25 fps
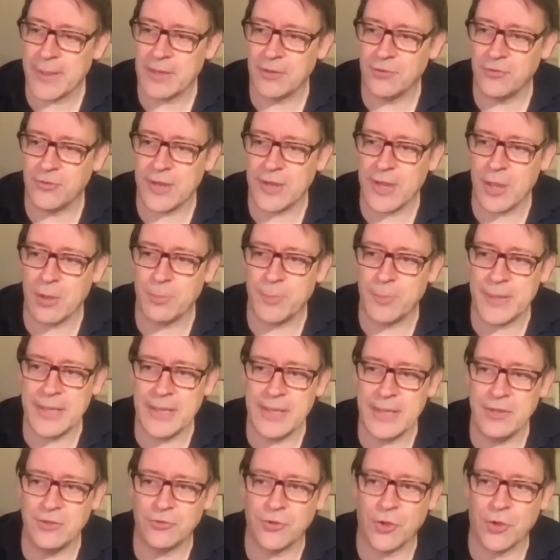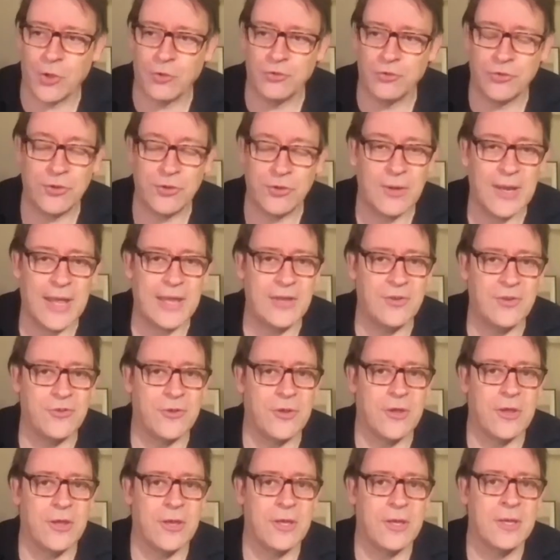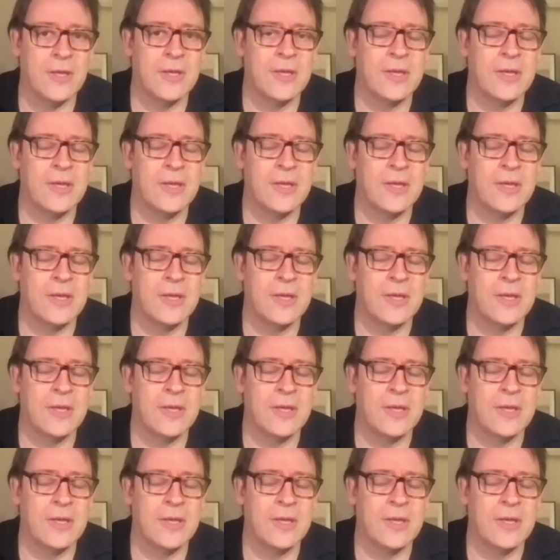and DOPs on till later,